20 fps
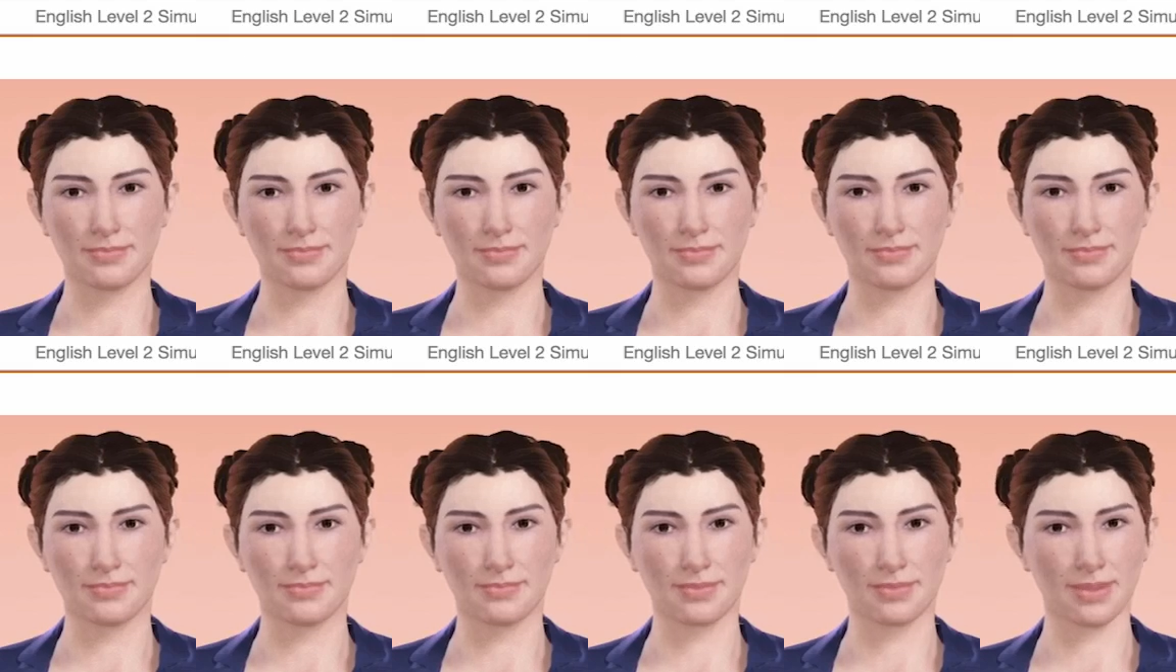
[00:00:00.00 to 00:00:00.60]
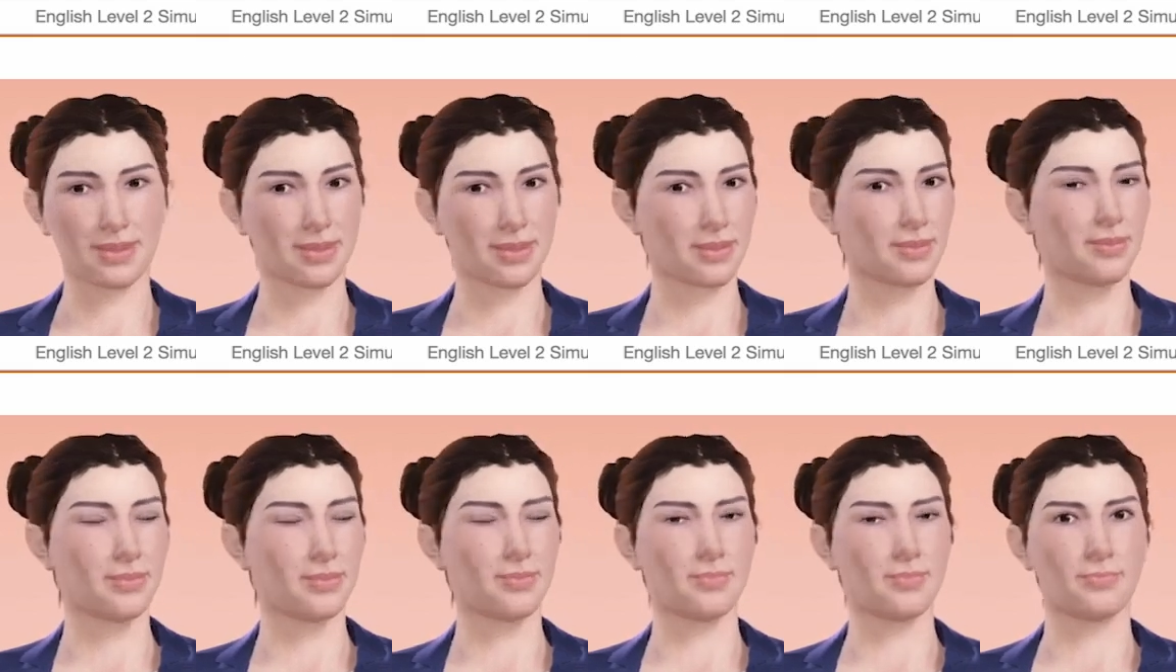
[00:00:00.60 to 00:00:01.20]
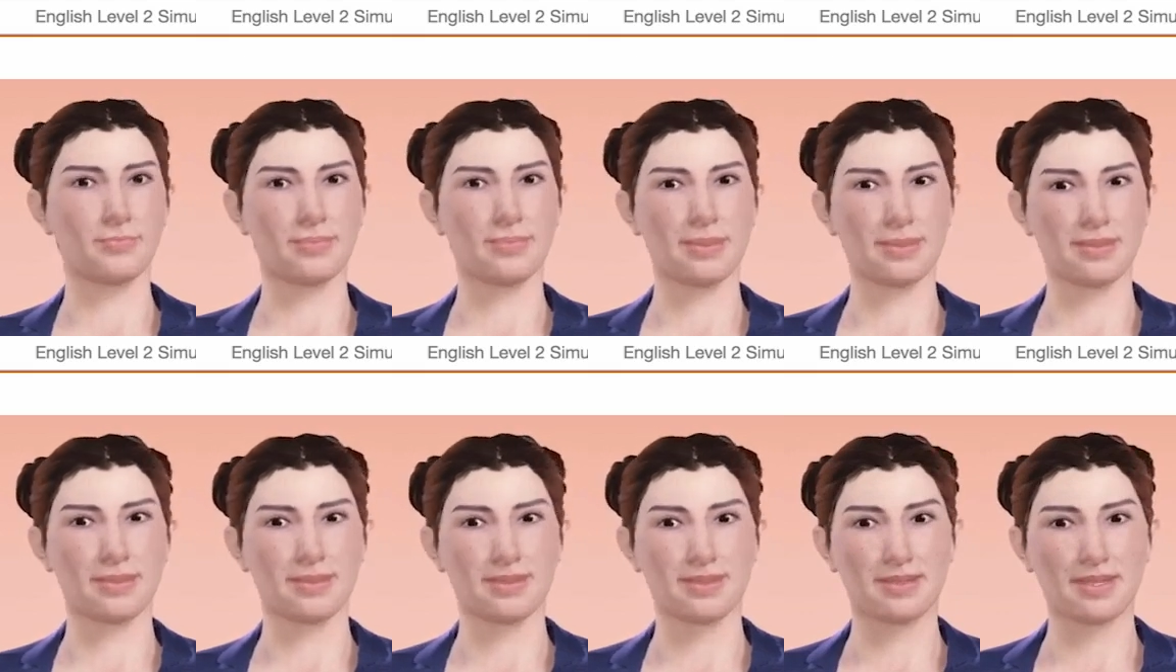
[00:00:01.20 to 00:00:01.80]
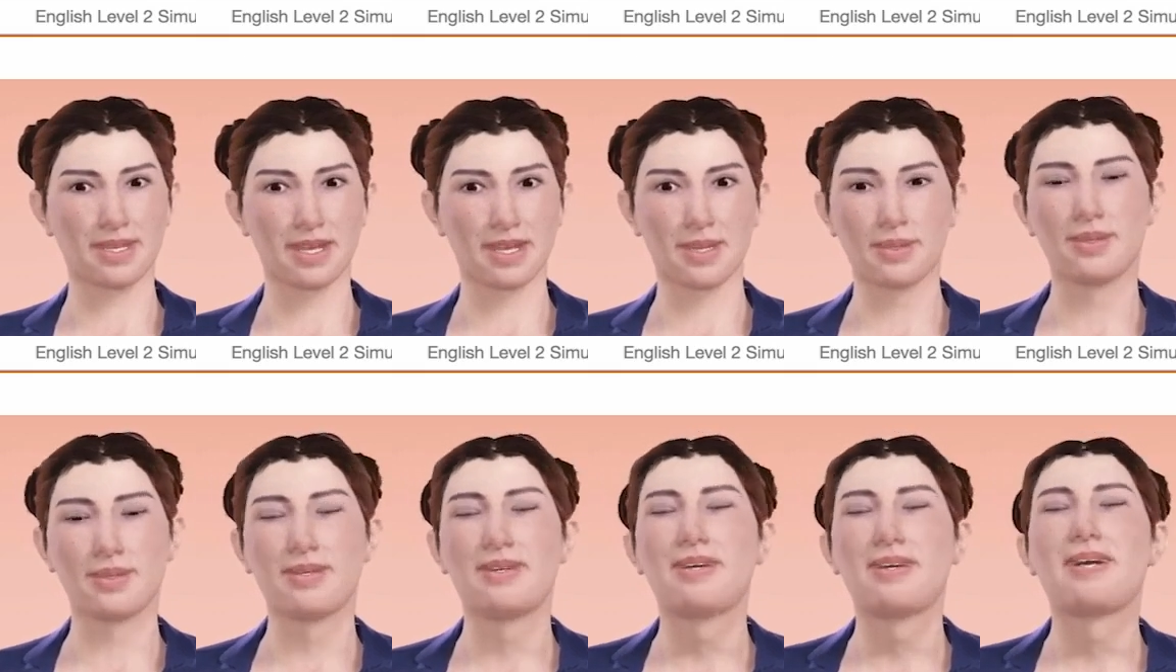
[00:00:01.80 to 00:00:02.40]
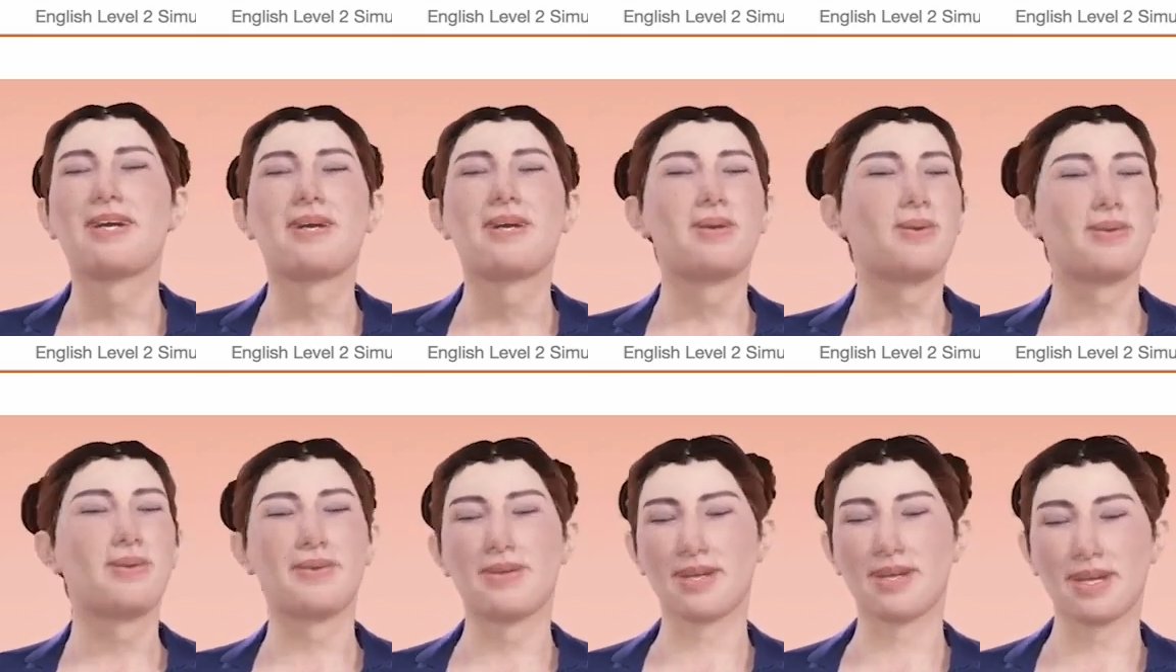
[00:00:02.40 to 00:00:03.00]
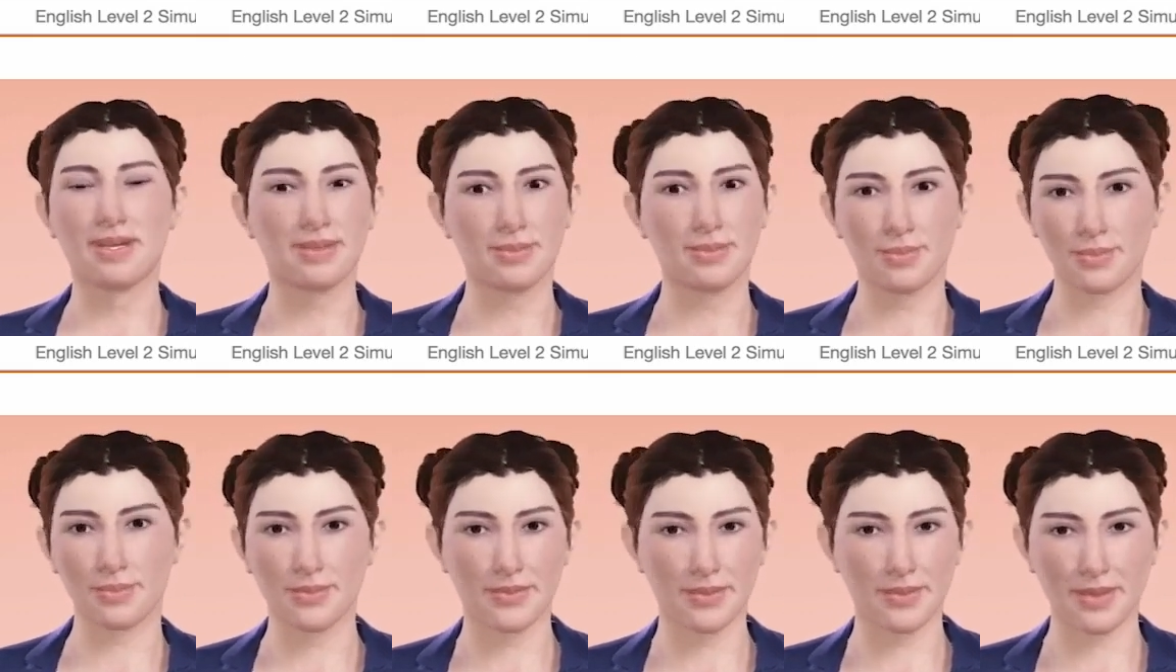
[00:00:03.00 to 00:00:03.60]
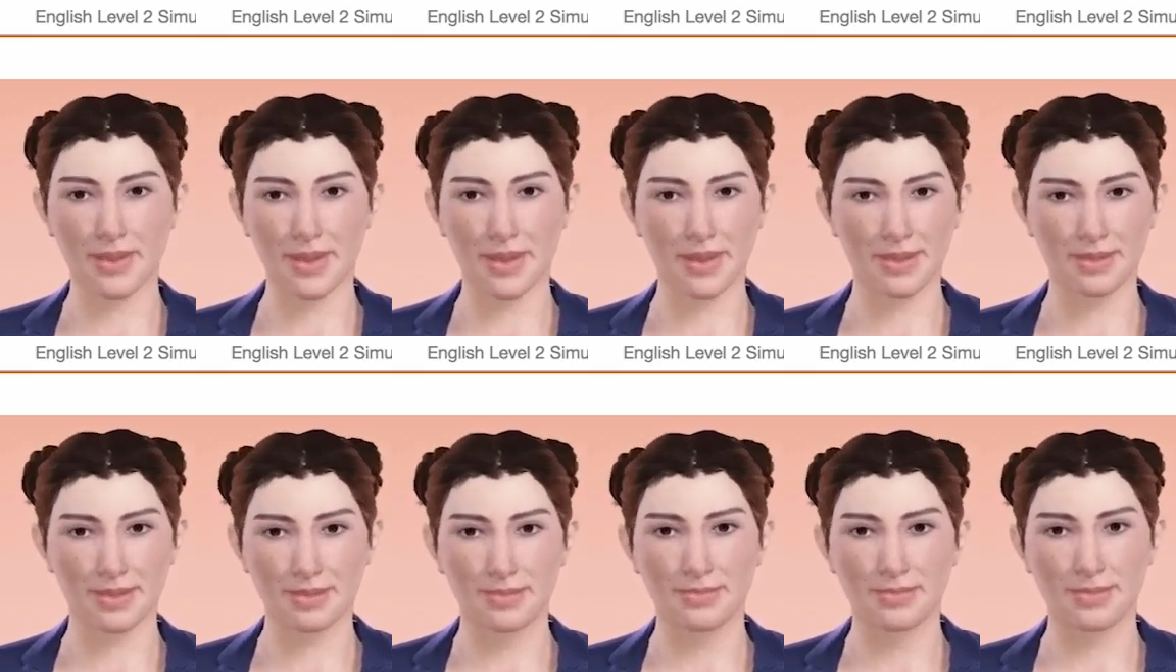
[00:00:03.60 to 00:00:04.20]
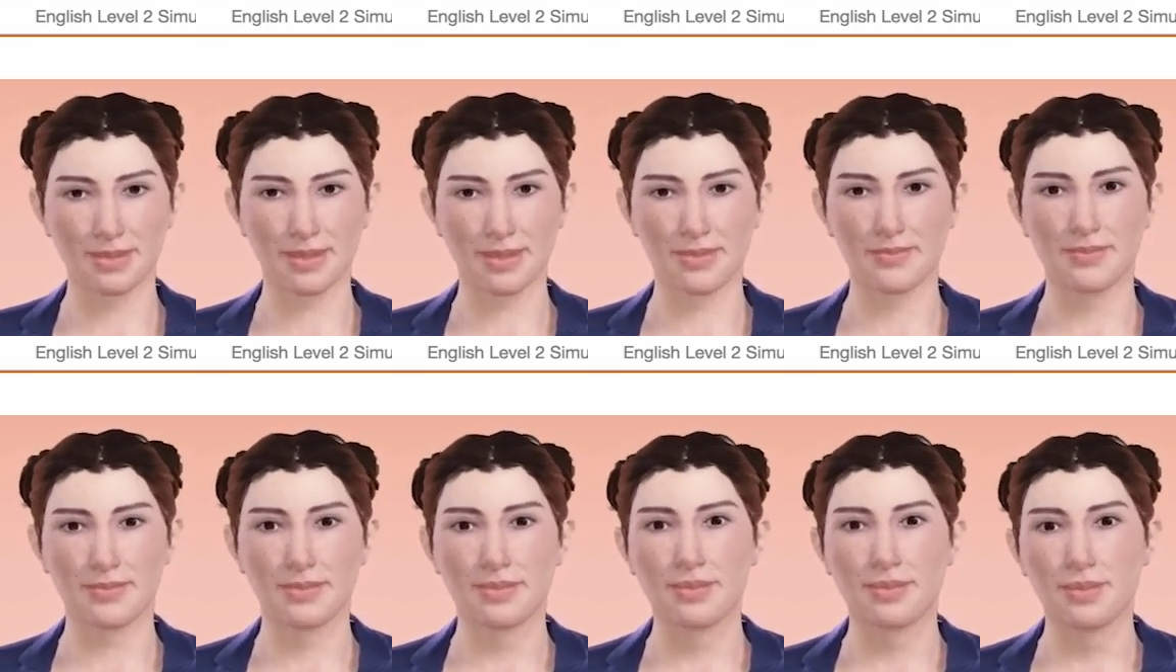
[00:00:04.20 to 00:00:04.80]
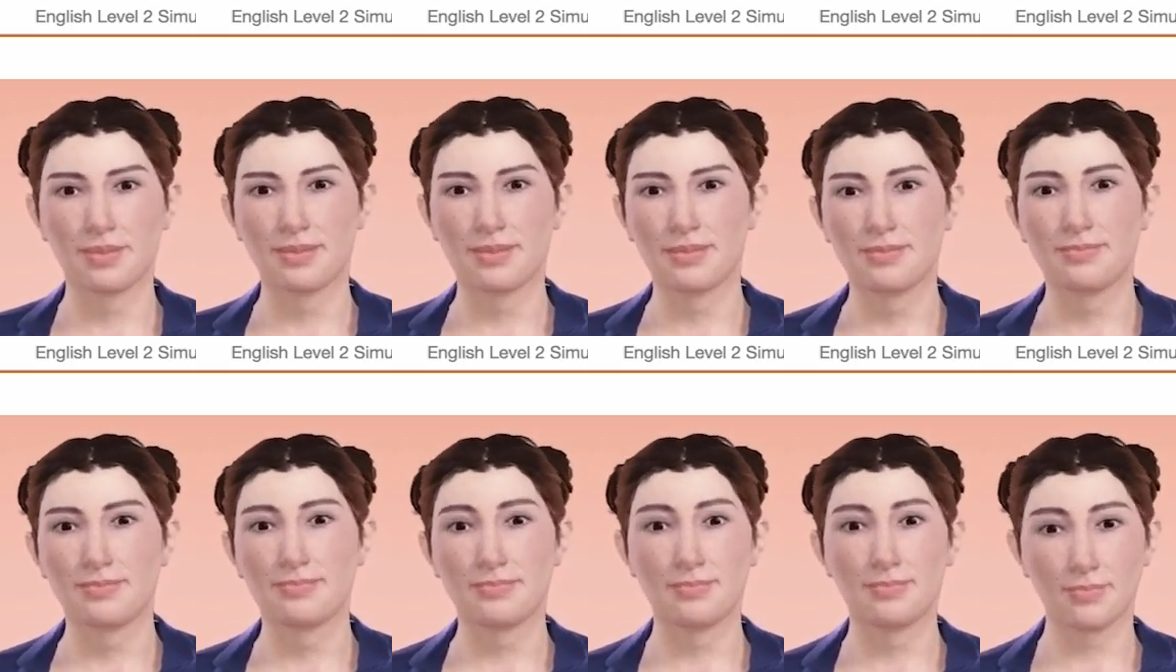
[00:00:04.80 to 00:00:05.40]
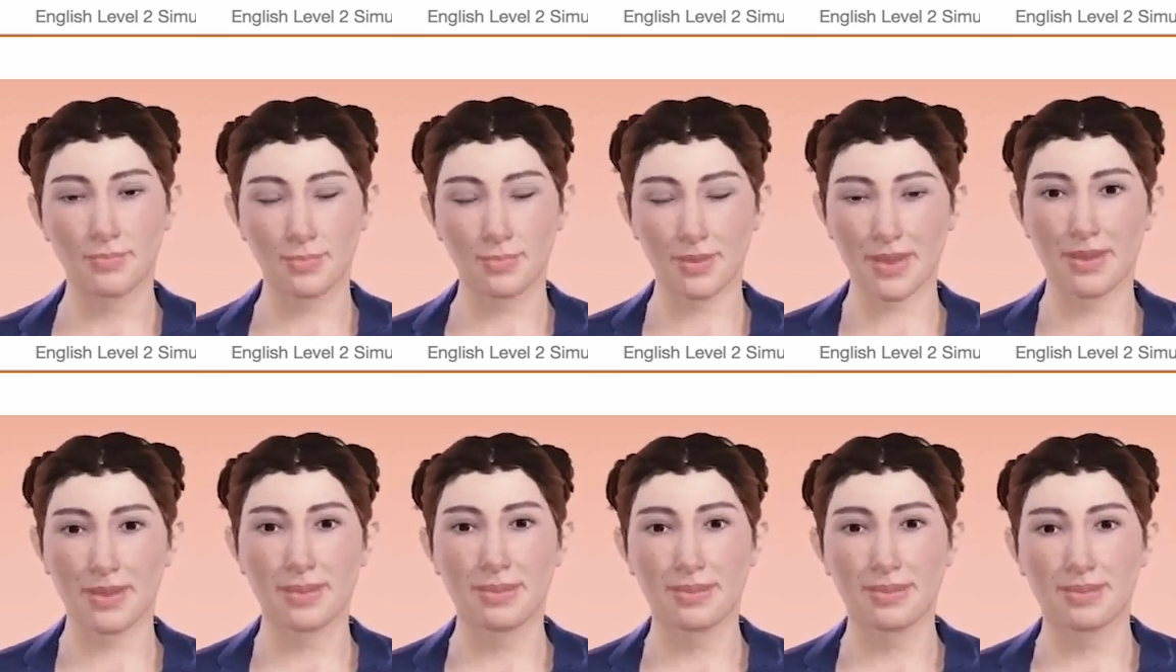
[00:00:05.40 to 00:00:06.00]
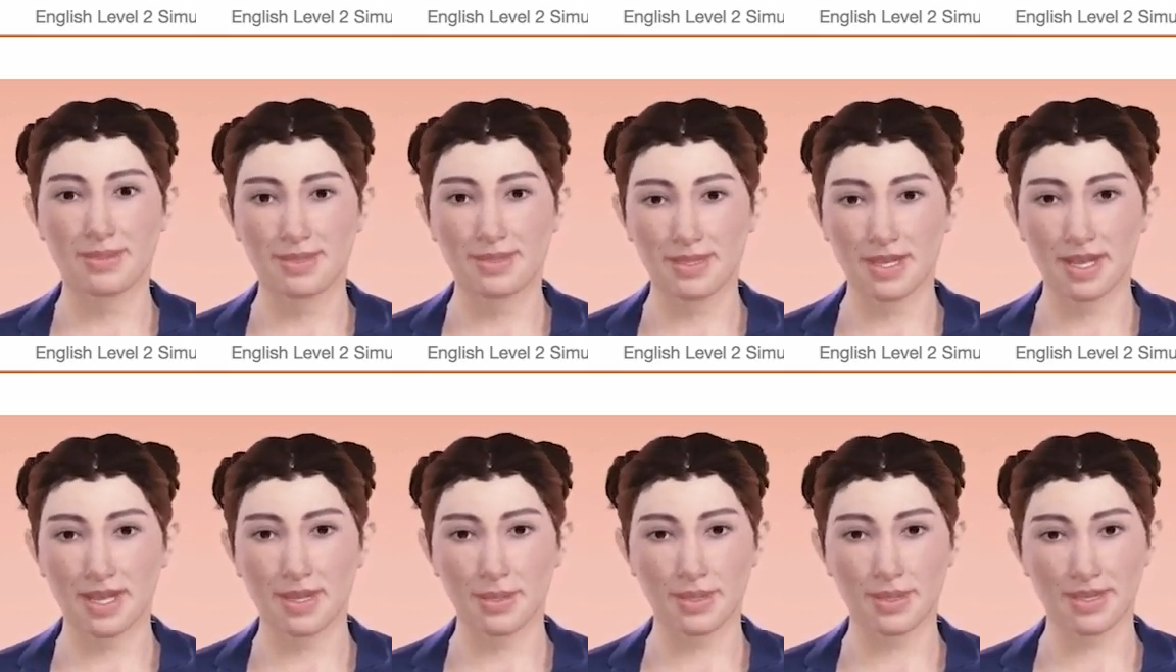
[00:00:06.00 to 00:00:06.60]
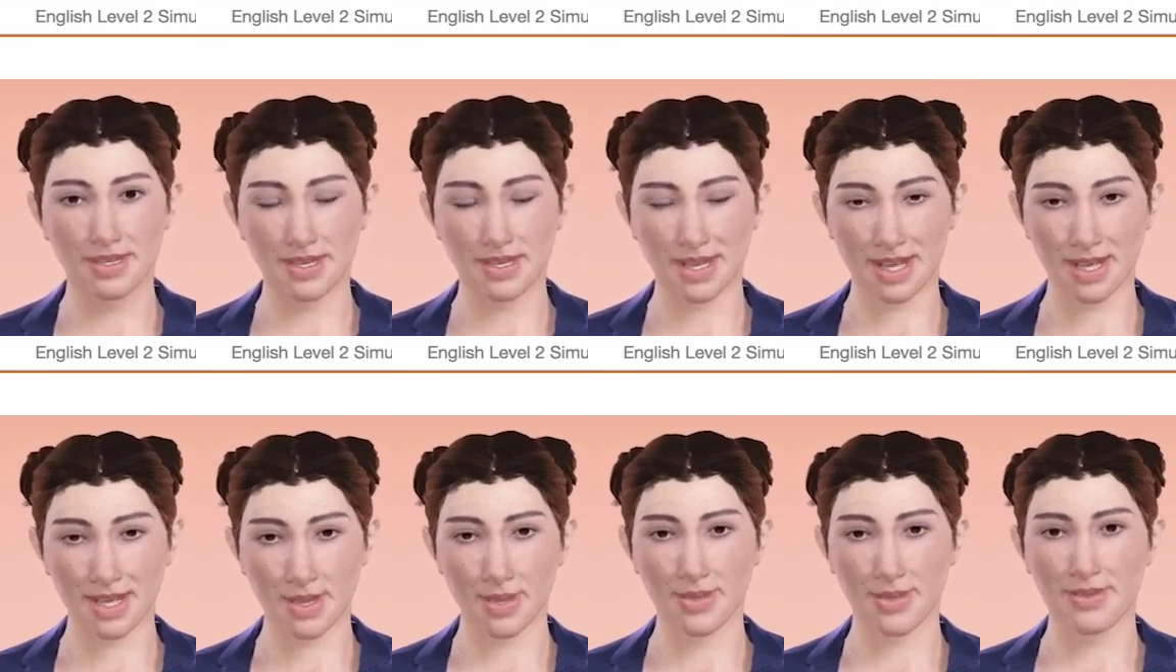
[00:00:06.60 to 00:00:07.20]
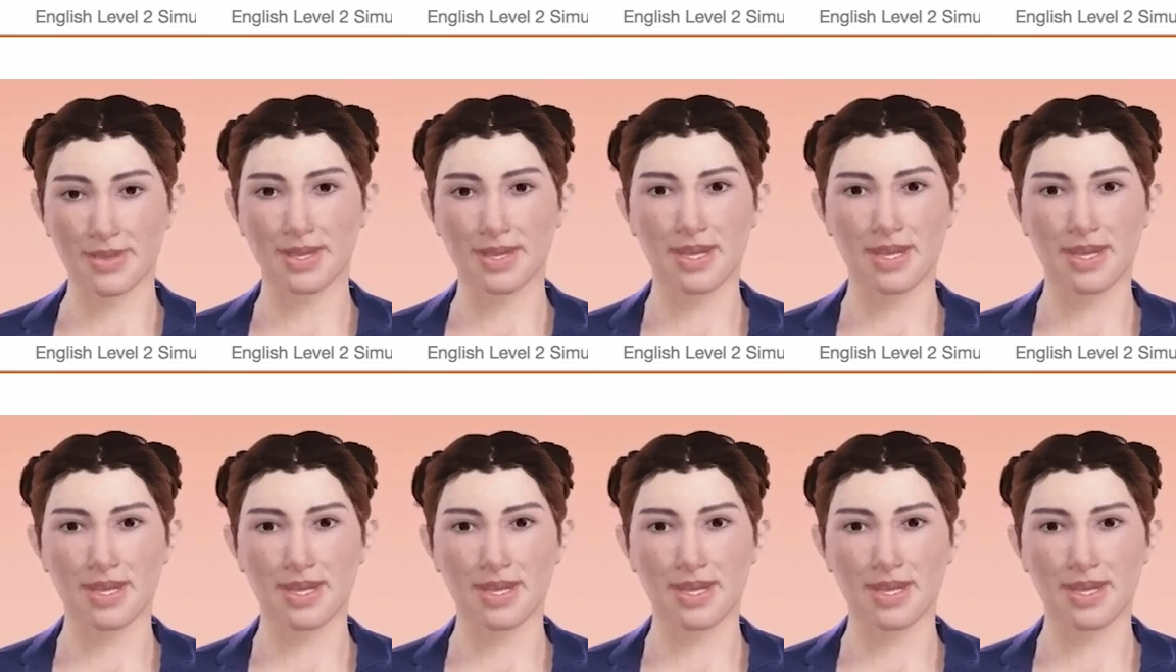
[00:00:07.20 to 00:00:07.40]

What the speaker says: Okay, a one-way ticket in first class is $175, and a coach ticket is $100.